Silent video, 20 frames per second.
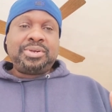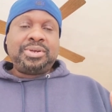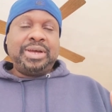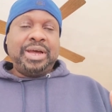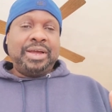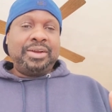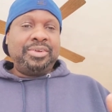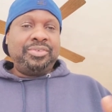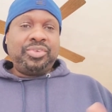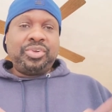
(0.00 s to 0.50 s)

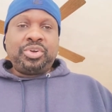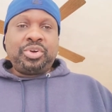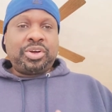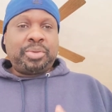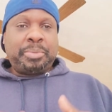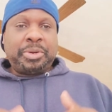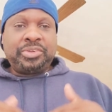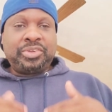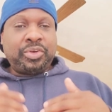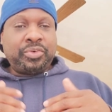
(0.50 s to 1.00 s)
I don't even call
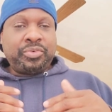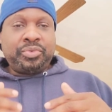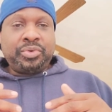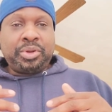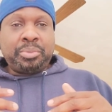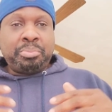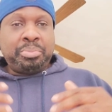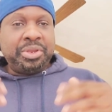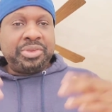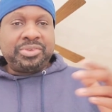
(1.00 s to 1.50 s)
myself a
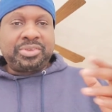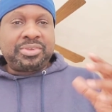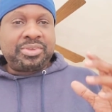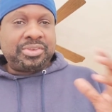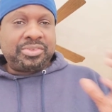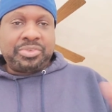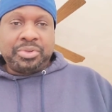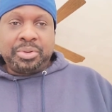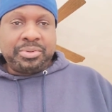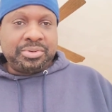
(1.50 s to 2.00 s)
business
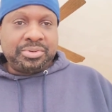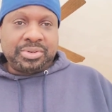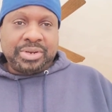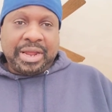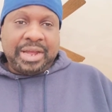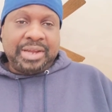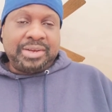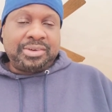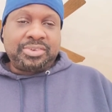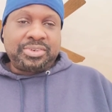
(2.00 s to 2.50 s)
consultant,
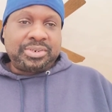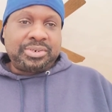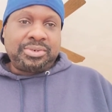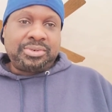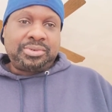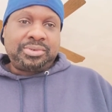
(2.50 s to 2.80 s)
honestly,